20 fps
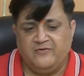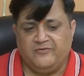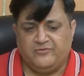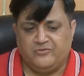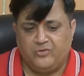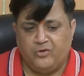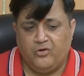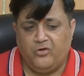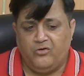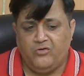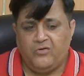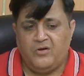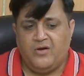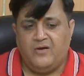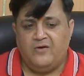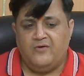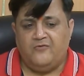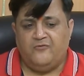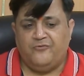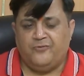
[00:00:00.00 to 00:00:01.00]
So
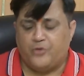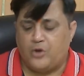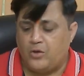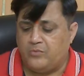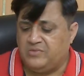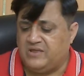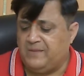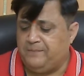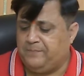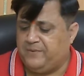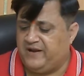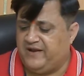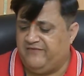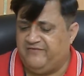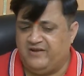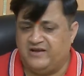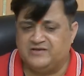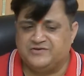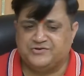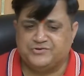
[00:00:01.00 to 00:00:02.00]
from the
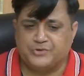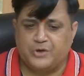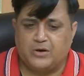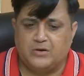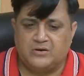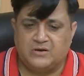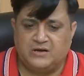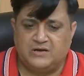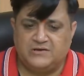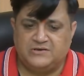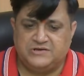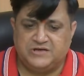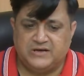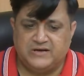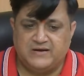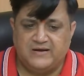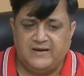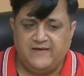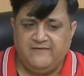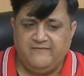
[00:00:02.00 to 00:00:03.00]
previous stock
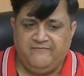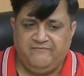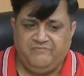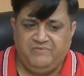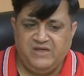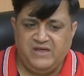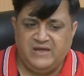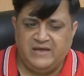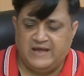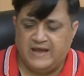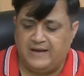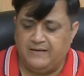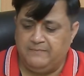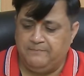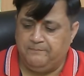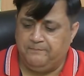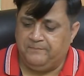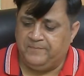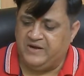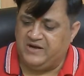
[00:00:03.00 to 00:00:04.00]
culture, we can
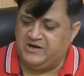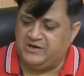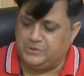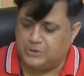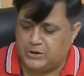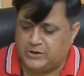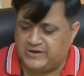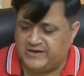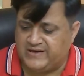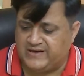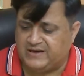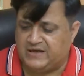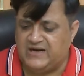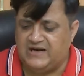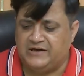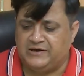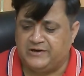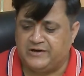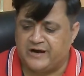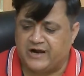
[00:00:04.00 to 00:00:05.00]

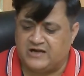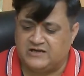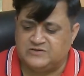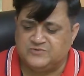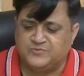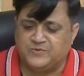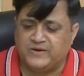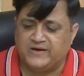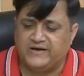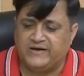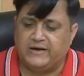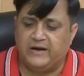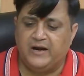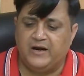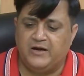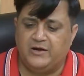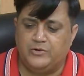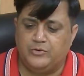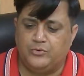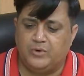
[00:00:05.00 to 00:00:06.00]
periodically transfer it
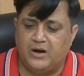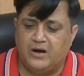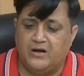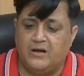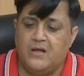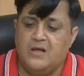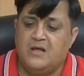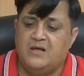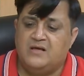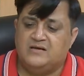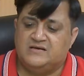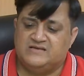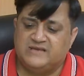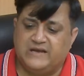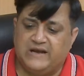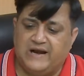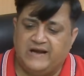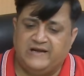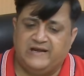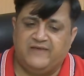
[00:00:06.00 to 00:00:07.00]
into a
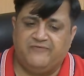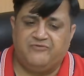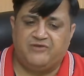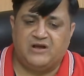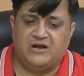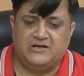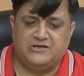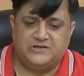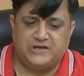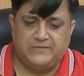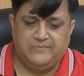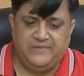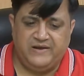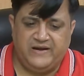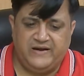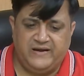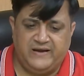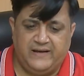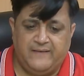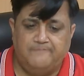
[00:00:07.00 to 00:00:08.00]
selective culture
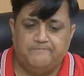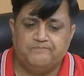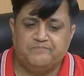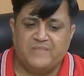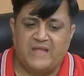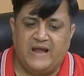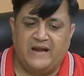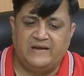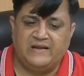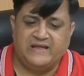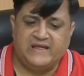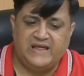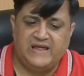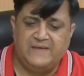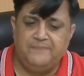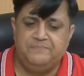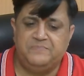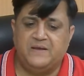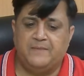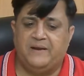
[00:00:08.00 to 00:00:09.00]
media and
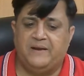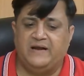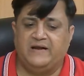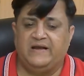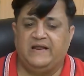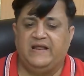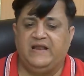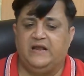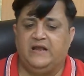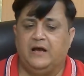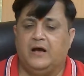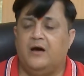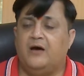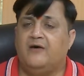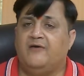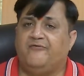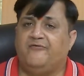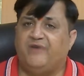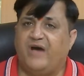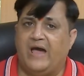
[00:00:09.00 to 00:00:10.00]
keep the bacteria
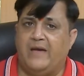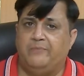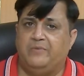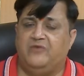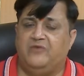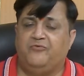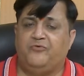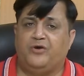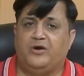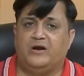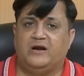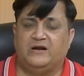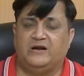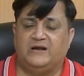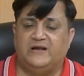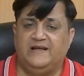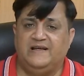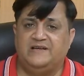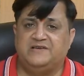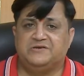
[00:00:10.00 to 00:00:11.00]
viable for at
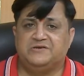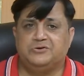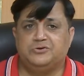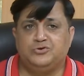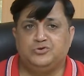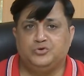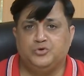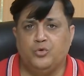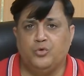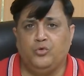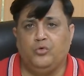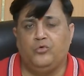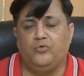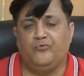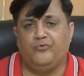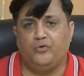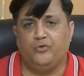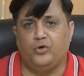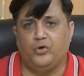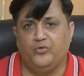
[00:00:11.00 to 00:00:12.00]
least 2 to
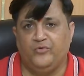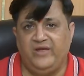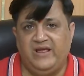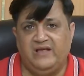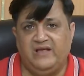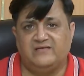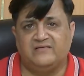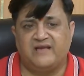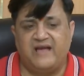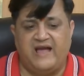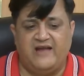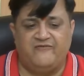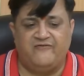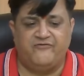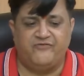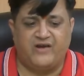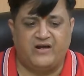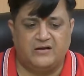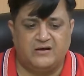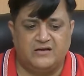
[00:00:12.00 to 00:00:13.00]
4 weeks and
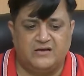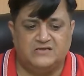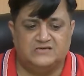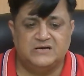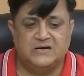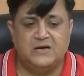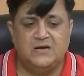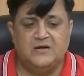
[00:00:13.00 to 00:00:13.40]
fungus